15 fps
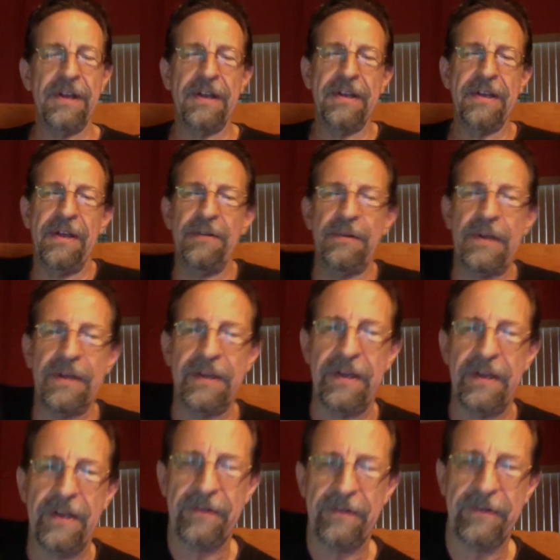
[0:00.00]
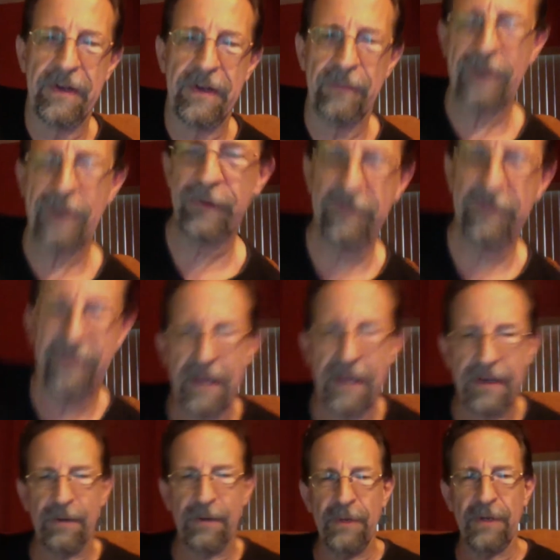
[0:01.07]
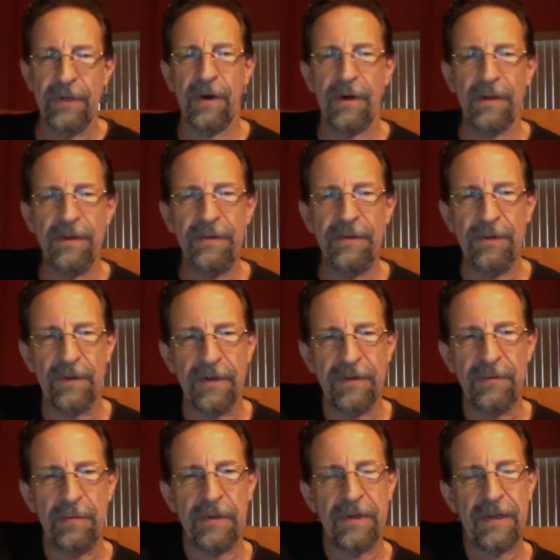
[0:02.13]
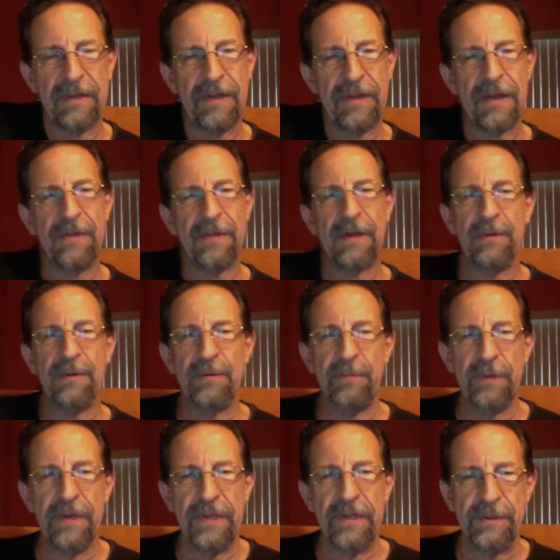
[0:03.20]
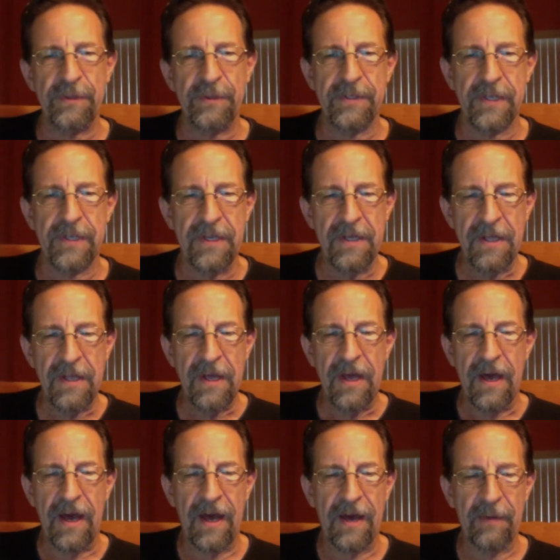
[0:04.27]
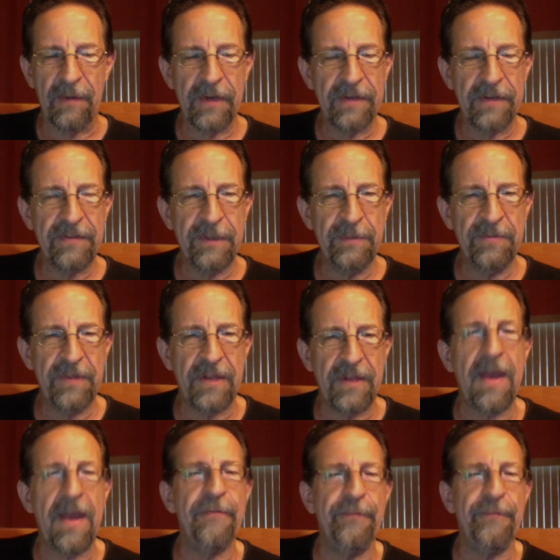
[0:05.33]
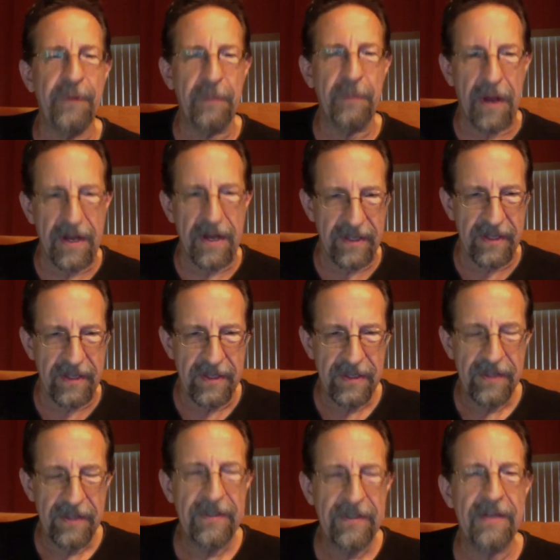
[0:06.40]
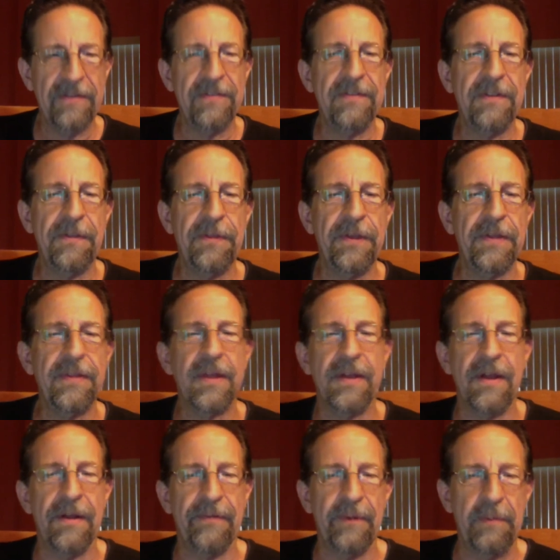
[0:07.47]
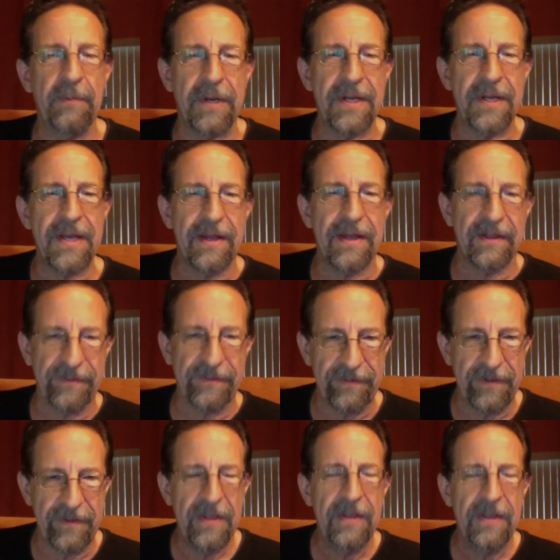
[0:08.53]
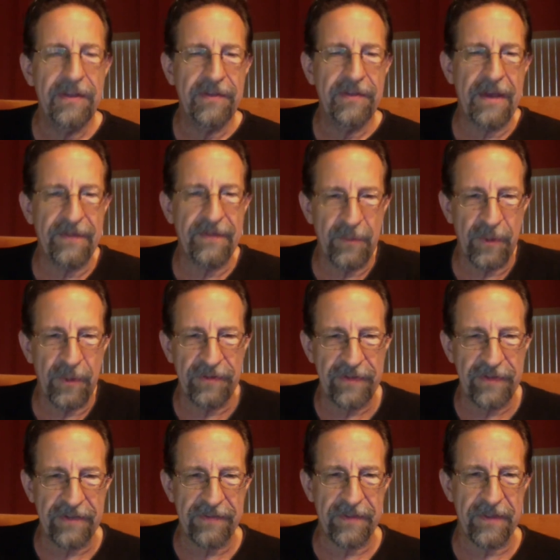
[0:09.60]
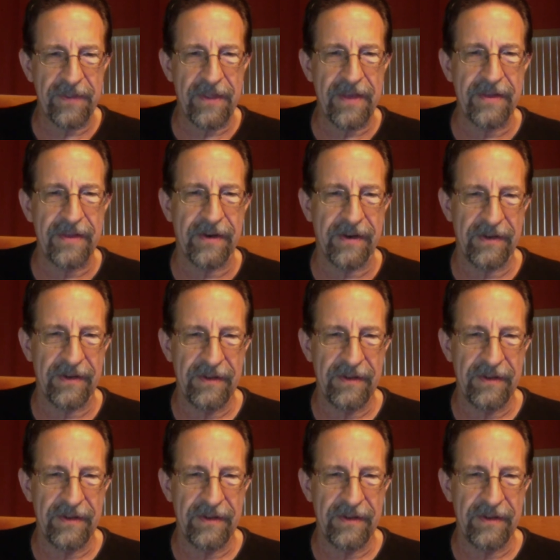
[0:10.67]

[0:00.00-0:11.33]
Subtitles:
I can't reference it. I don't recall the source, but I thought it was pretty interesting, where it seems that everybody tends to think that everybody else is having more sex than they are.